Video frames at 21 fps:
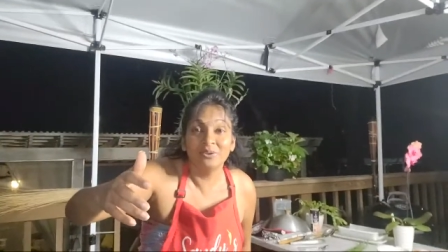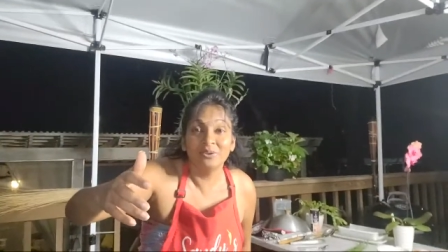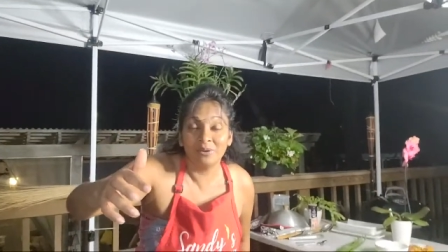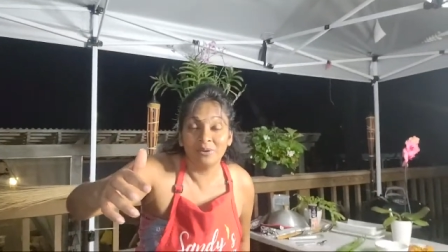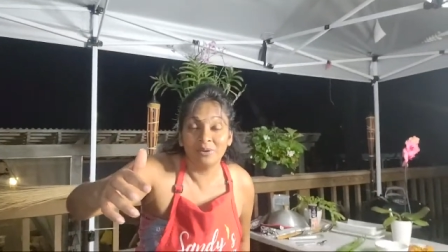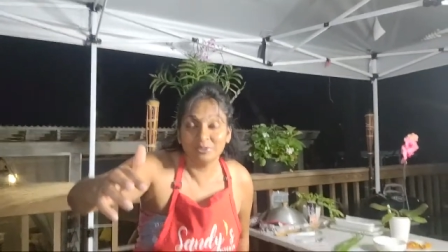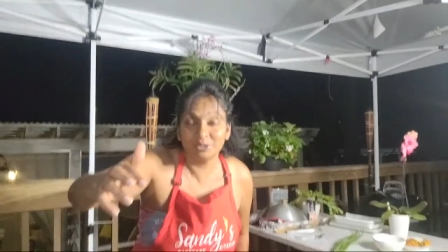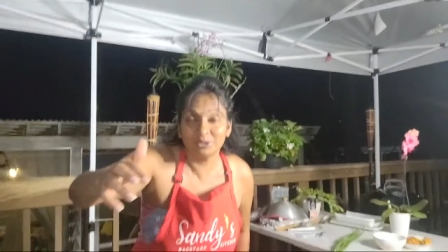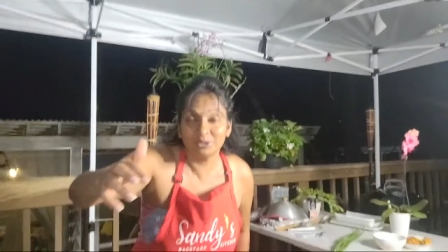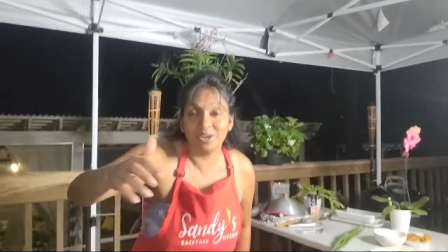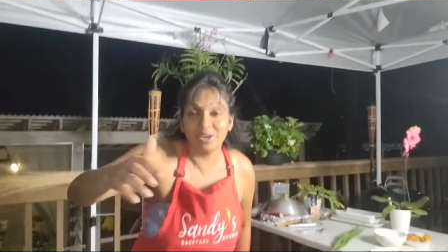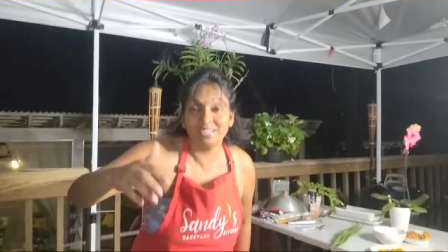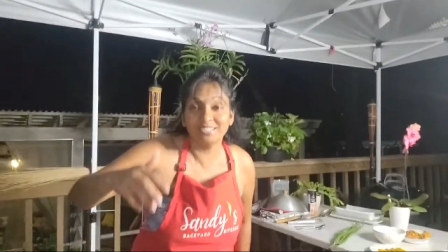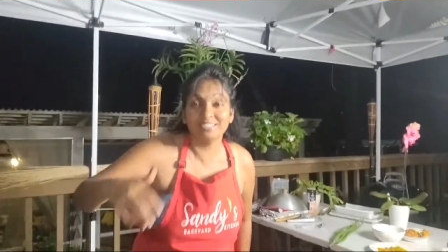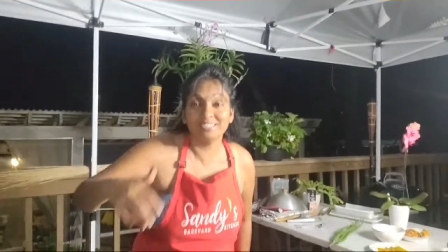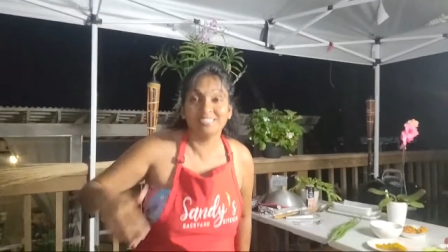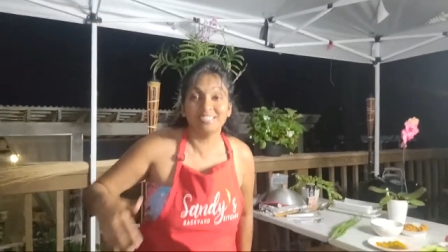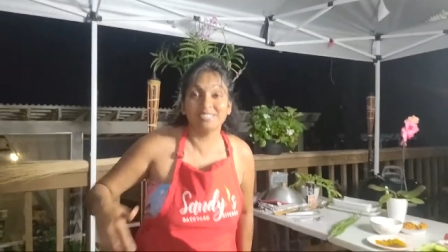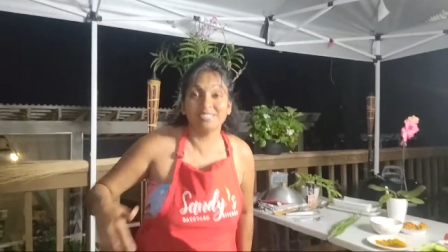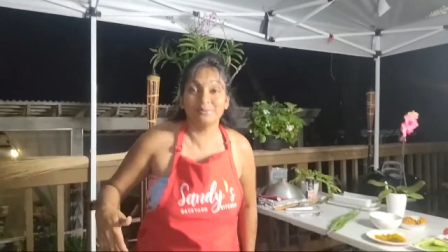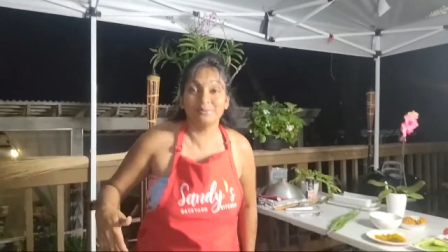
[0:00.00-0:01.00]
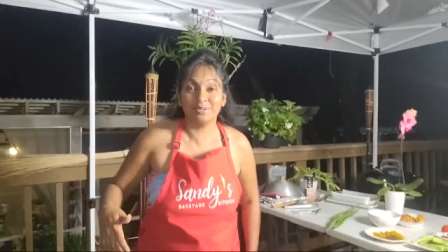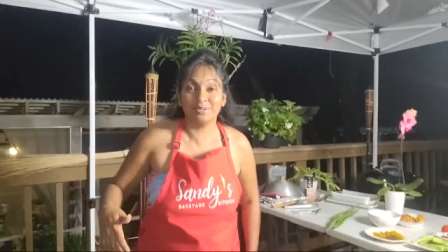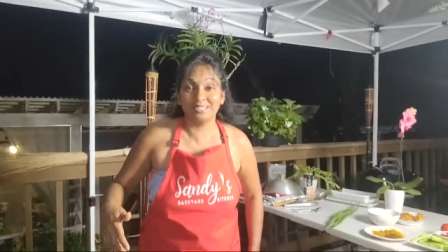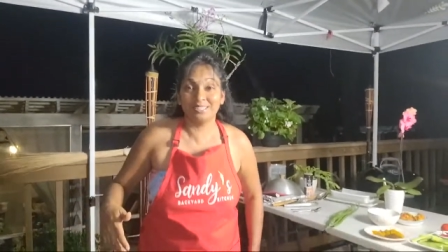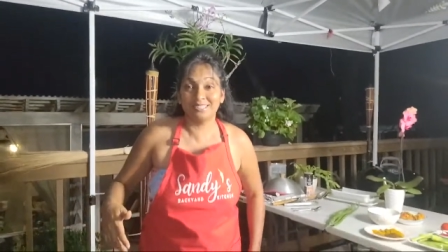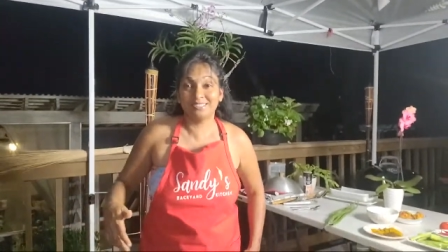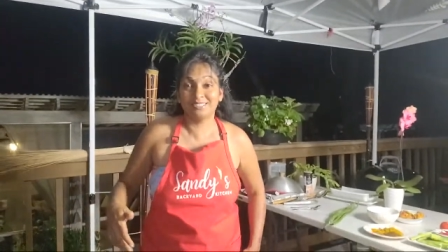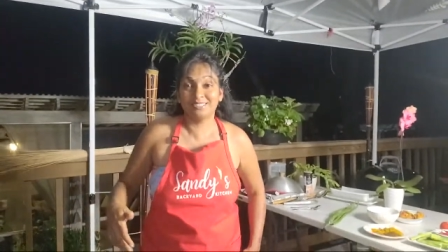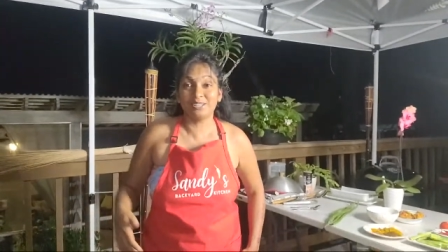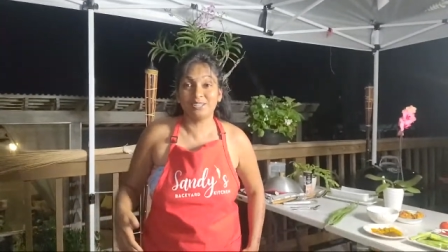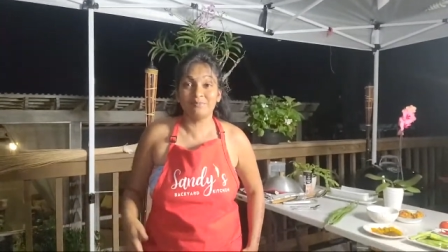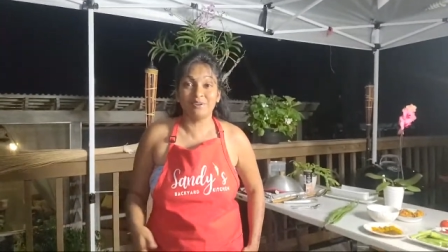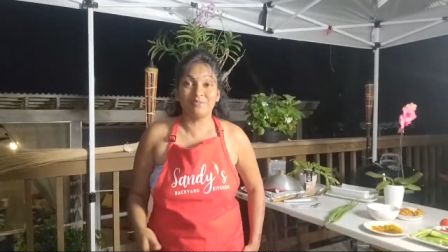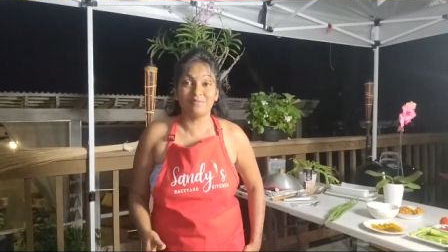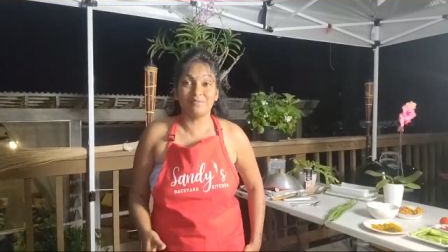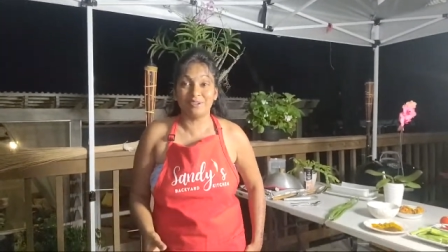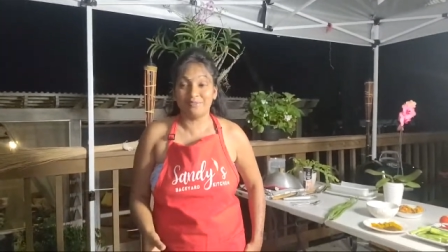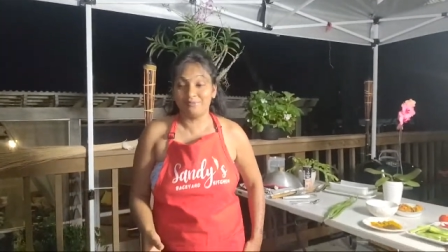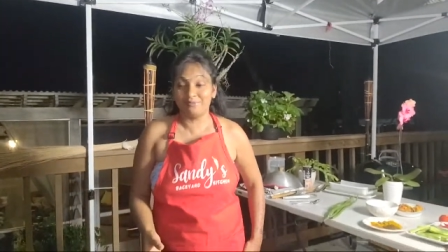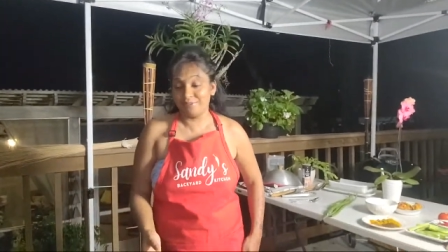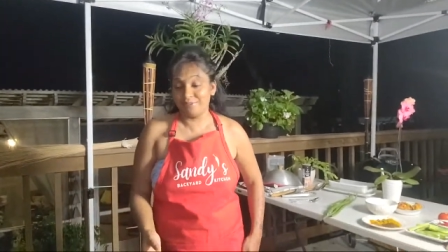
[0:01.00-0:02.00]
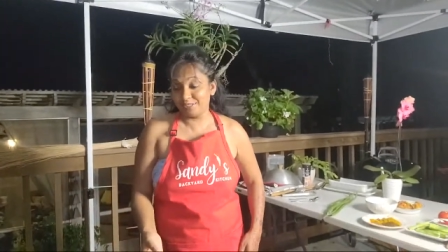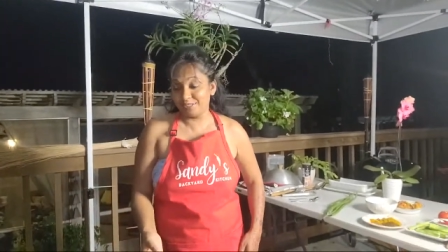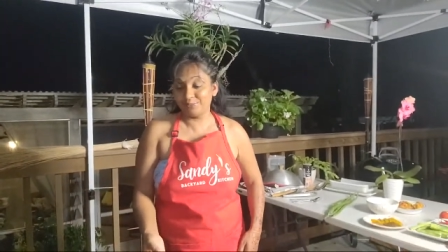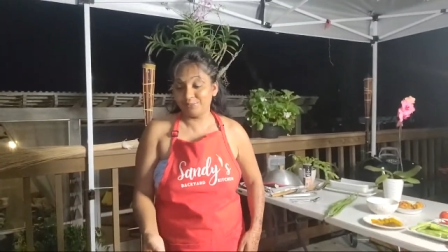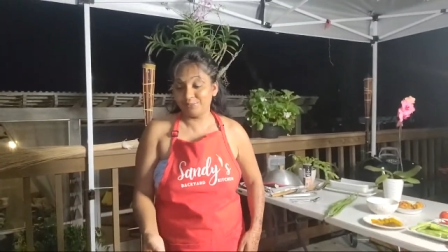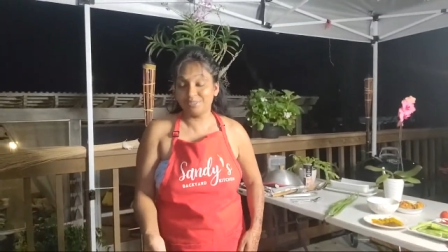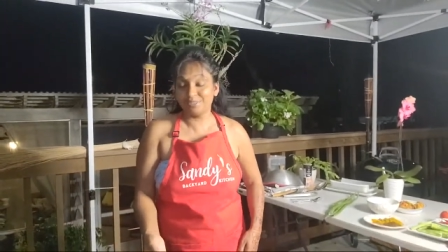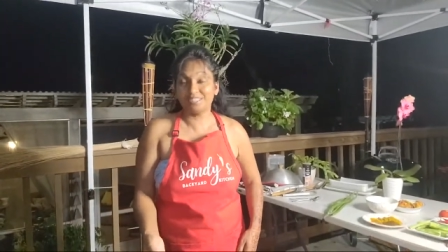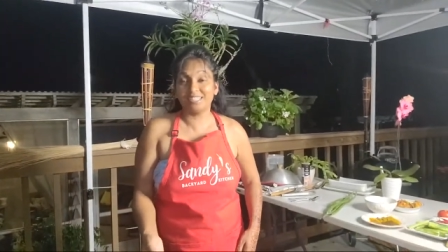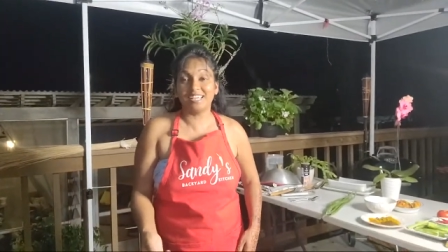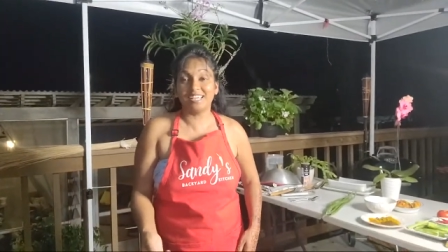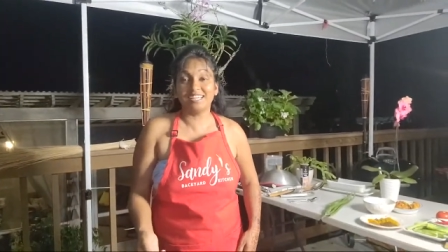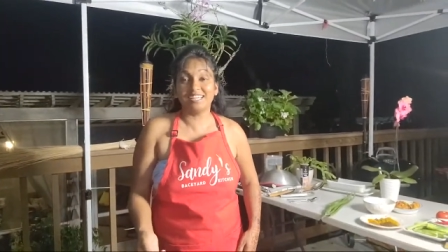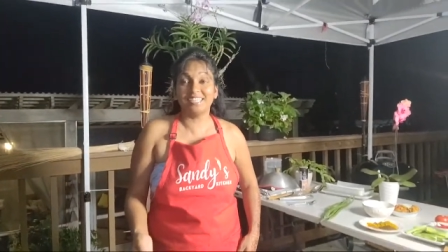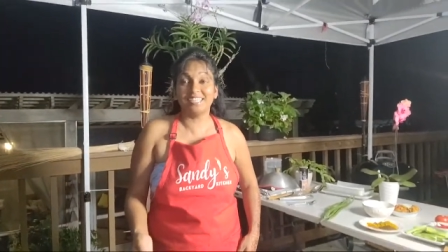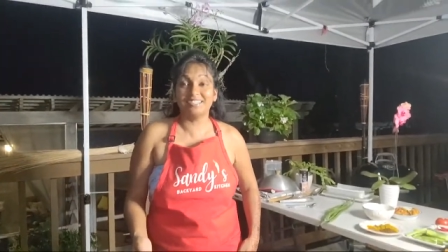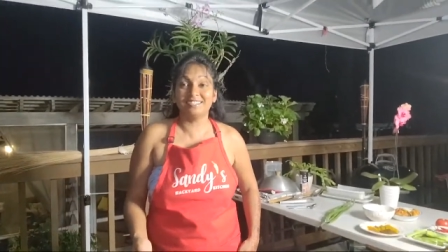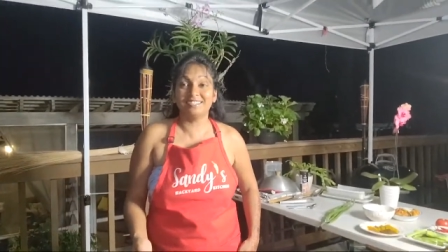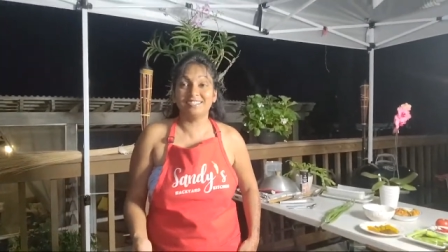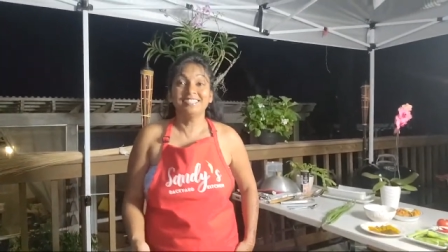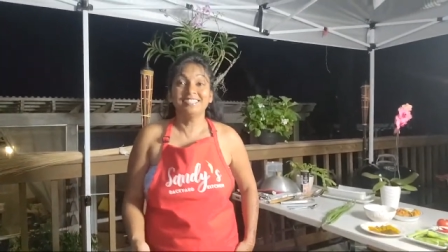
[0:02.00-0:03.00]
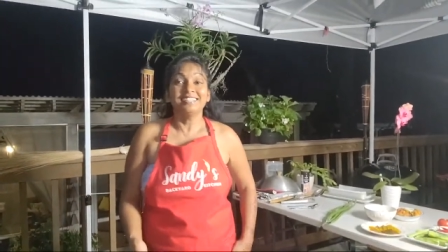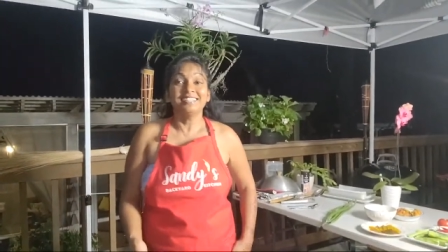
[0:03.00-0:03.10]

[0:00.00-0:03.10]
I was trying to see what some of my friends were saying there.